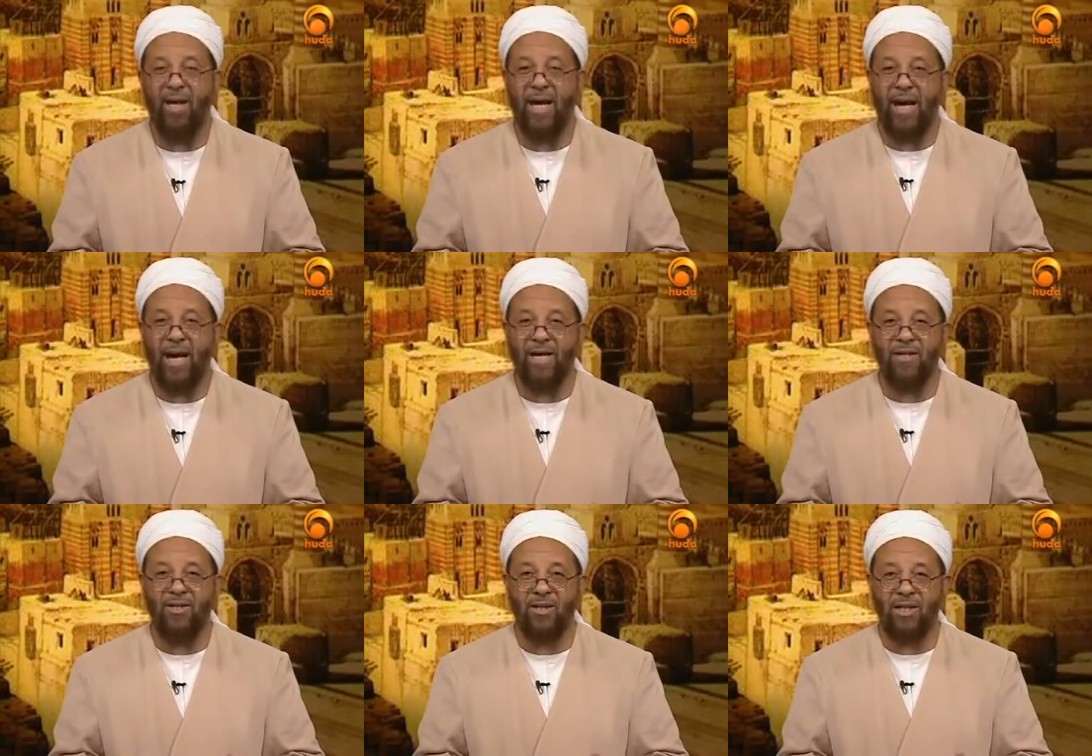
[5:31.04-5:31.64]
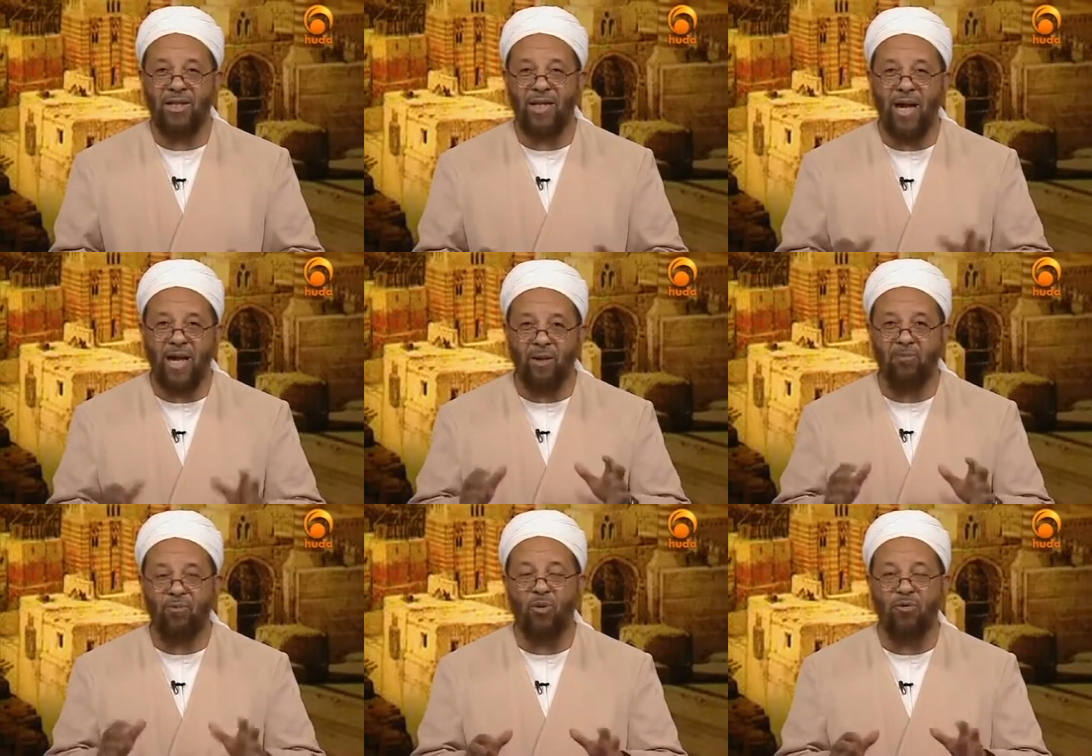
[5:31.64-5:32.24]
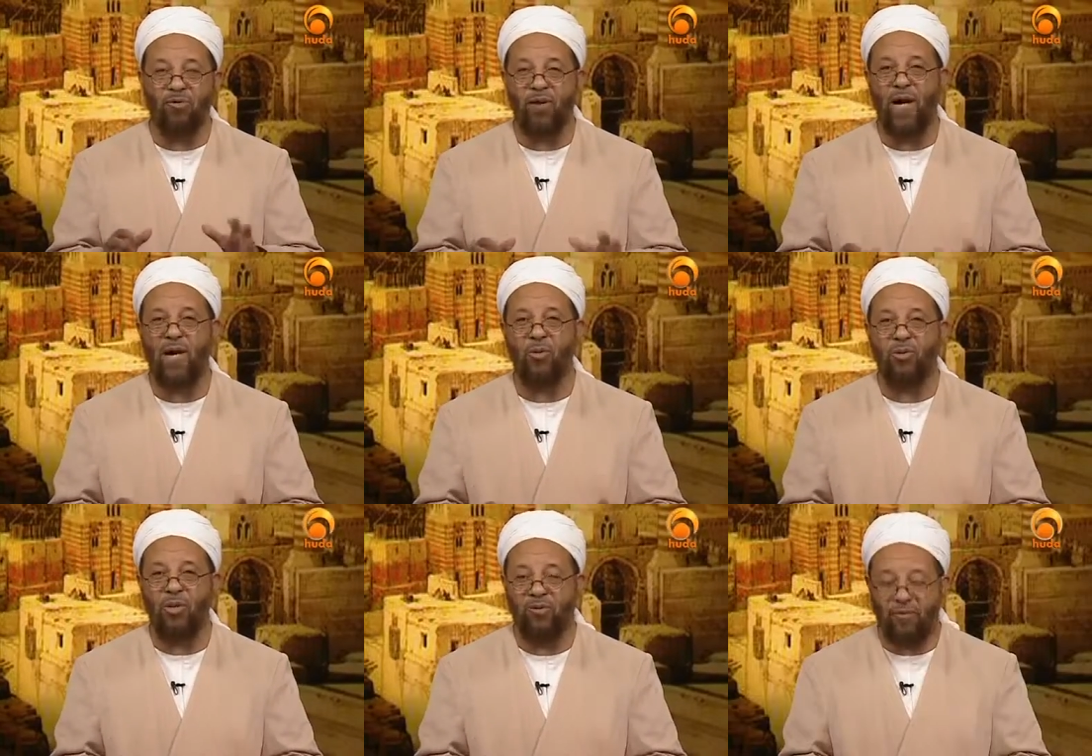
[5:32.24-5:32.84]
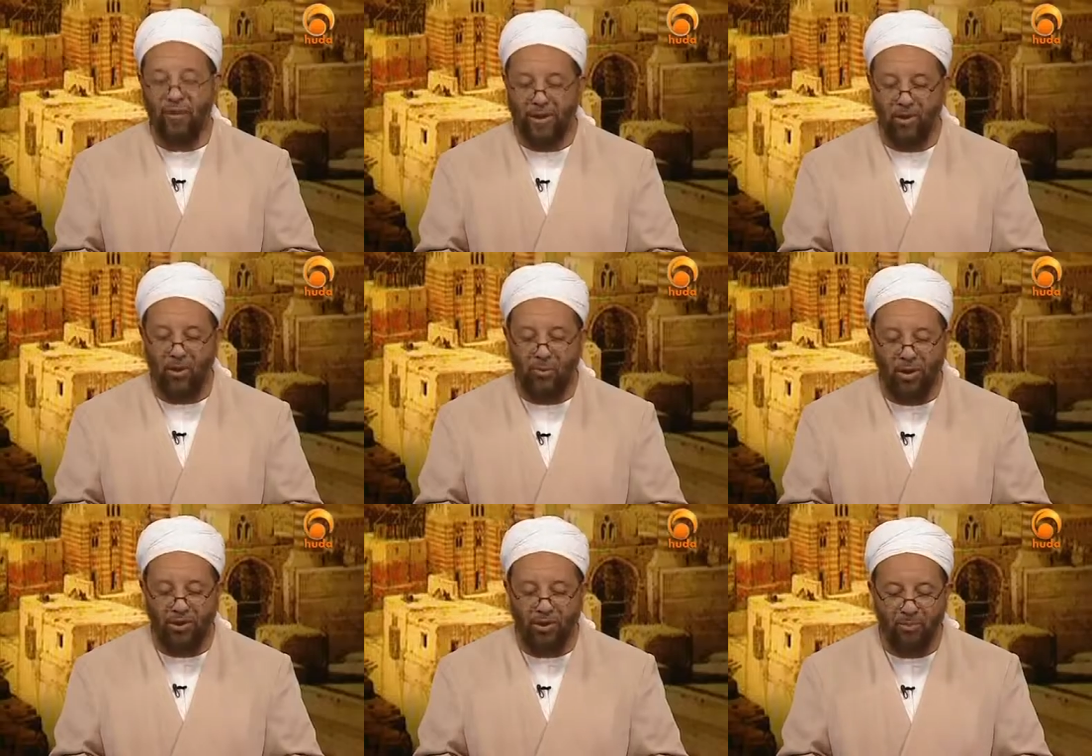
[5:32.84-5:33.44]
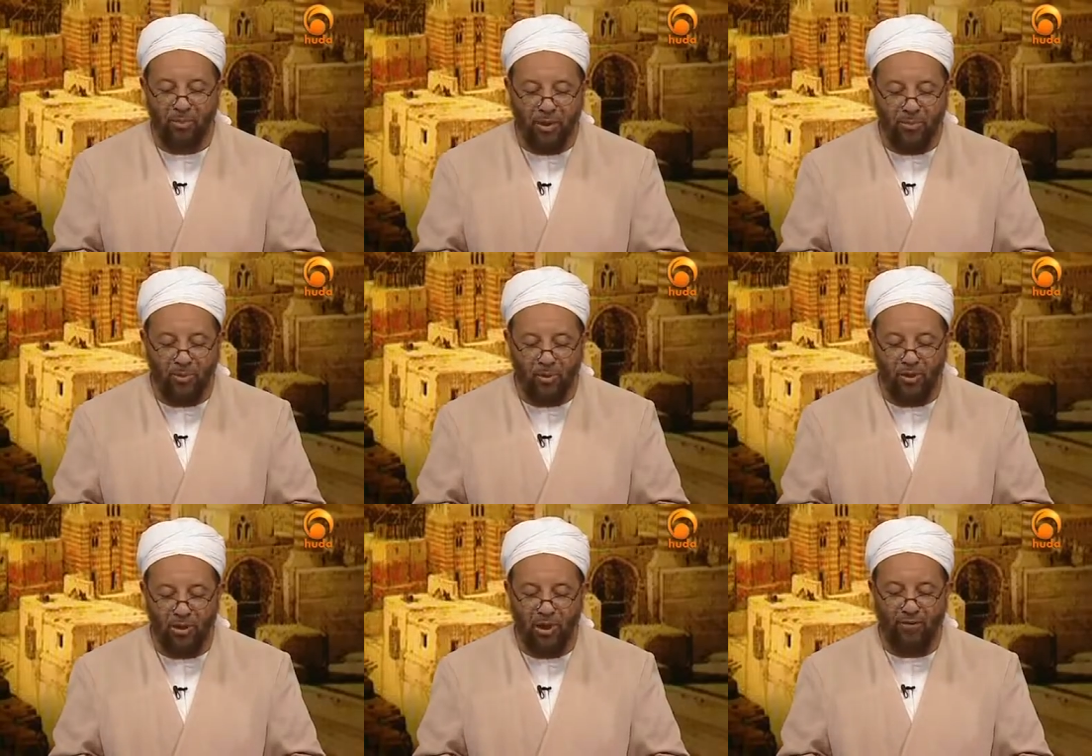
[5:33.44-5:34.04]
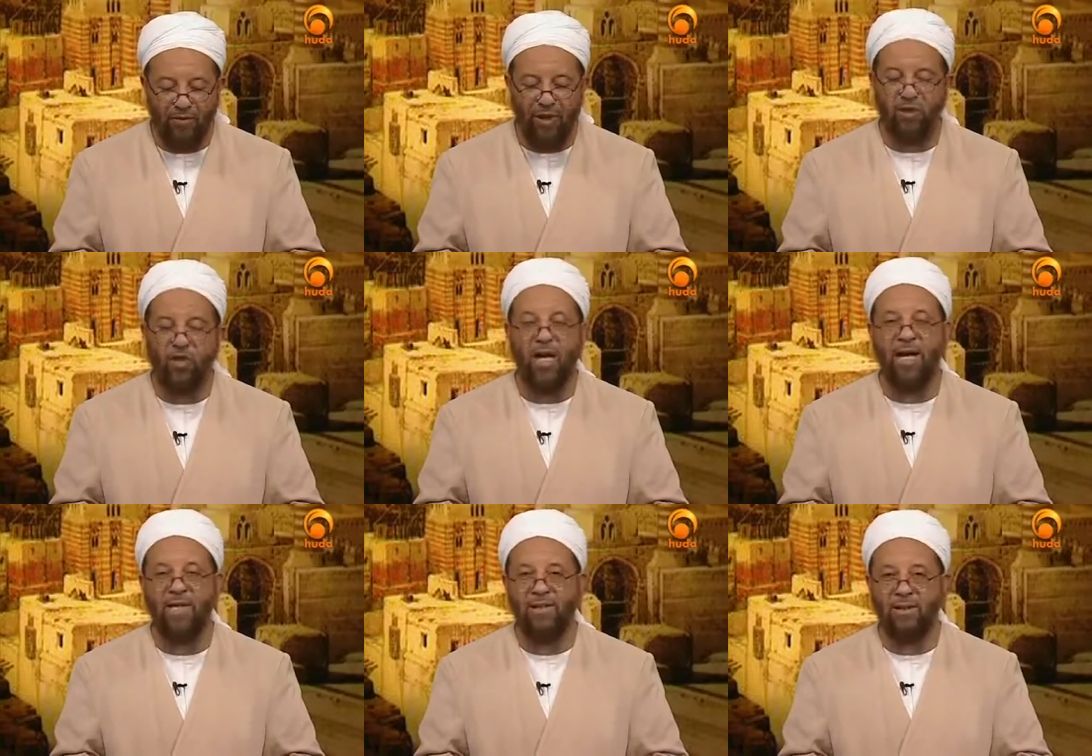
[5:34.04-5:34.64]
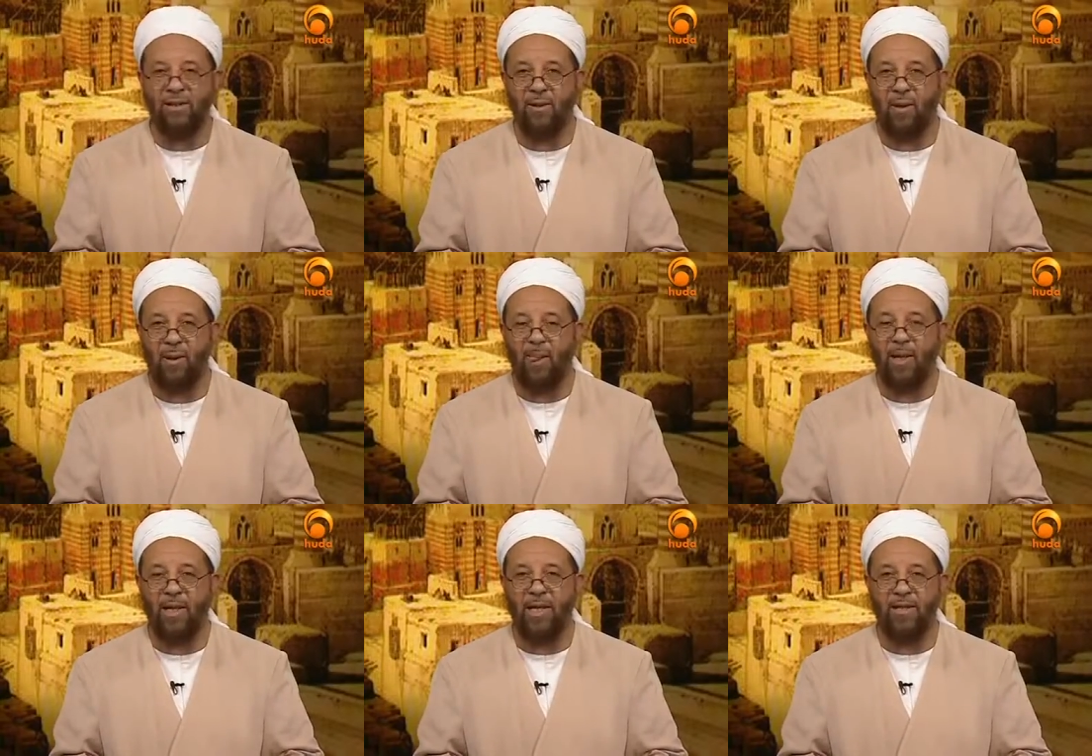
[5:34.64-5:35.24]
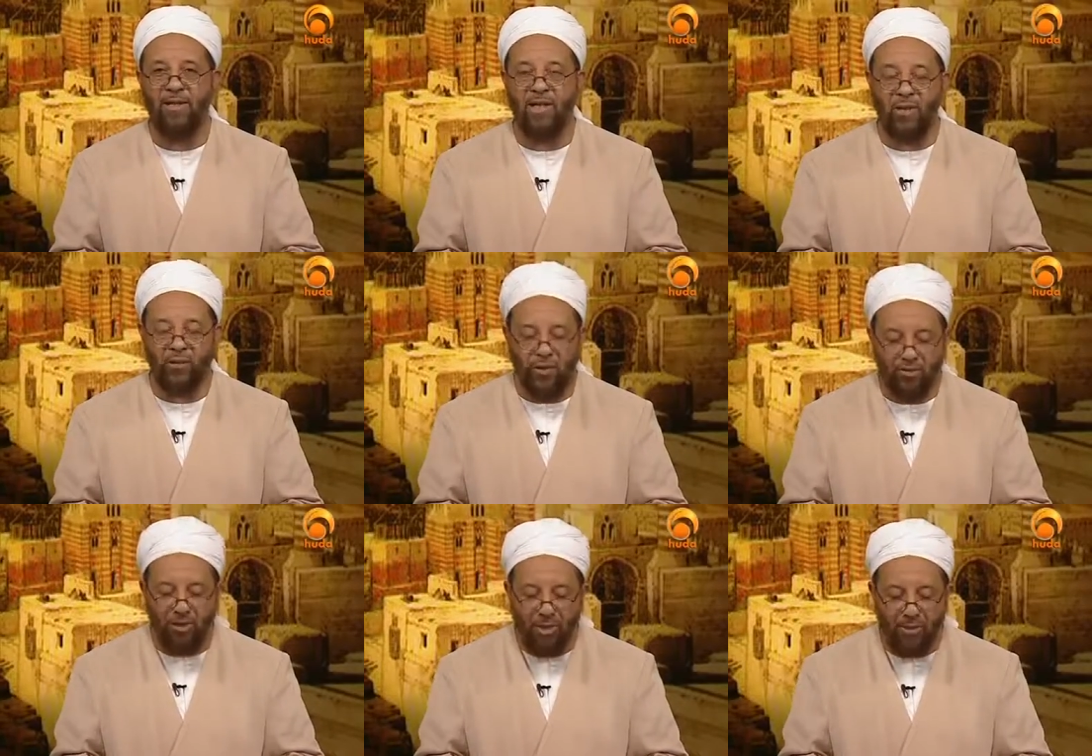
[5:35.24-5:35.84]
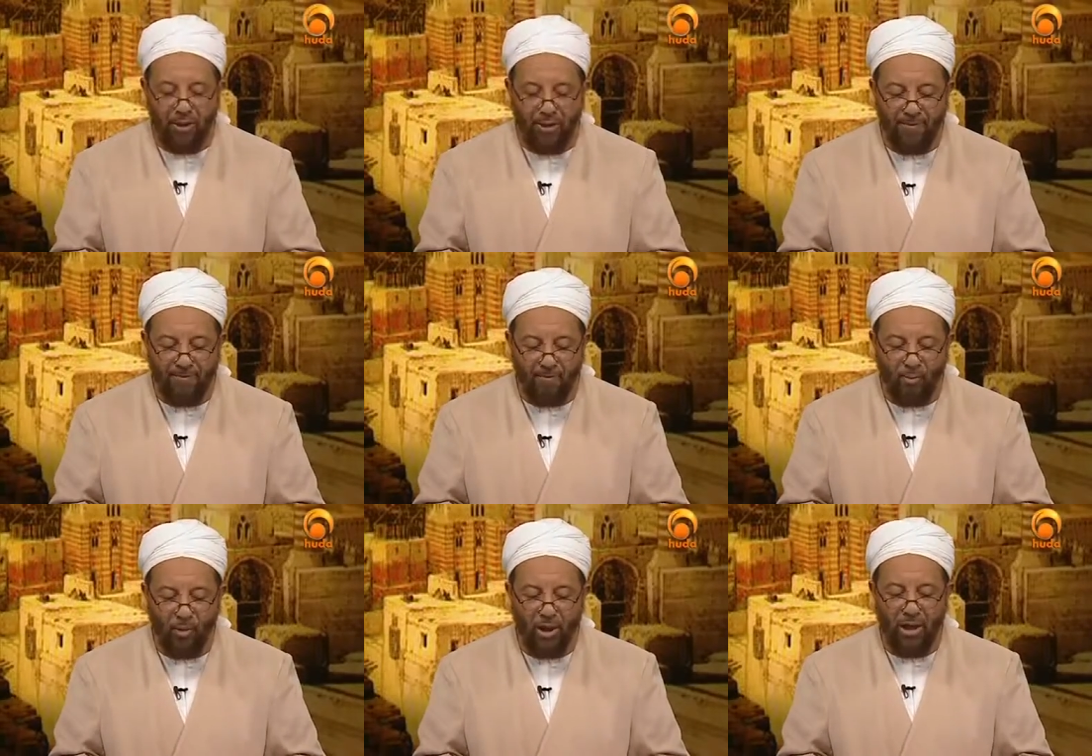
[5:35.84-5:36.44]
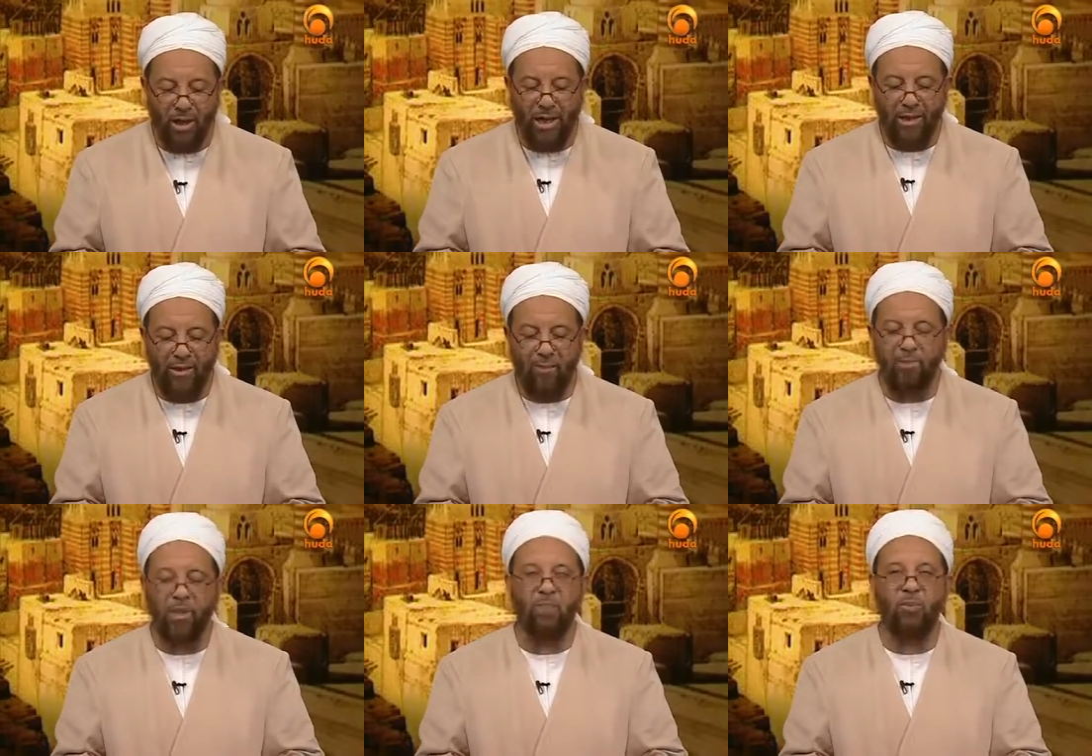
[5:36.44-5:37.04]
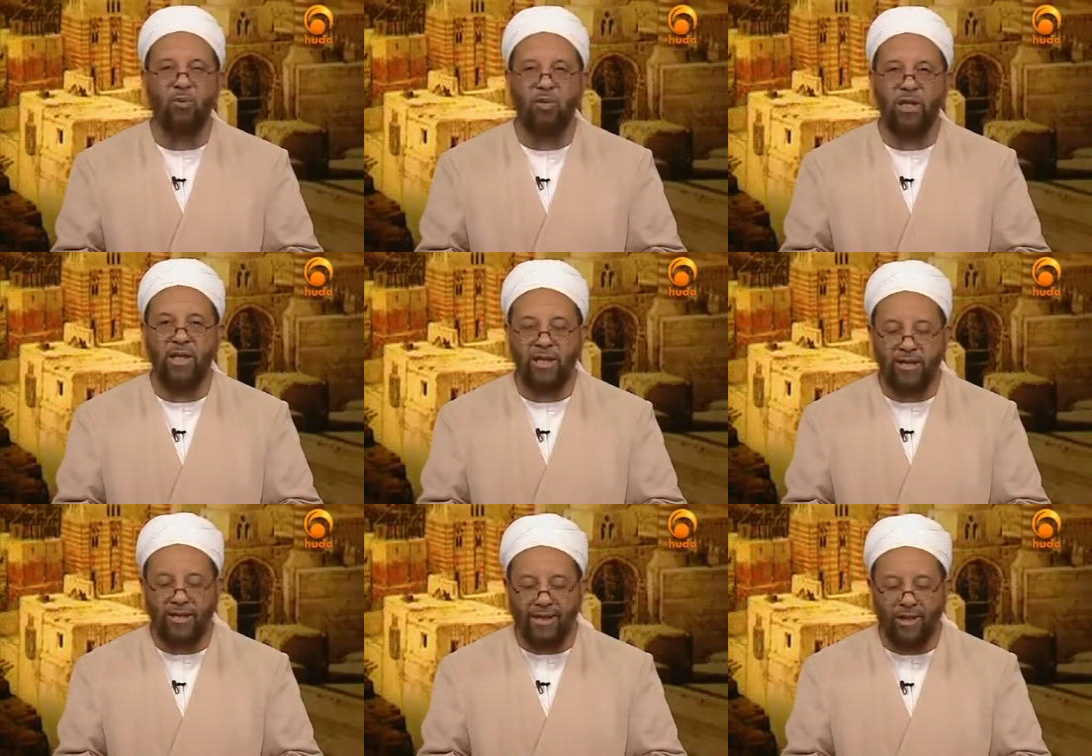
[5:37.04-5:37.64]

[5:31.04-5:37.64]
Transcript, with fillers: And he had a profound effect upon the people of Hijaz in Saudi Arabia and the people in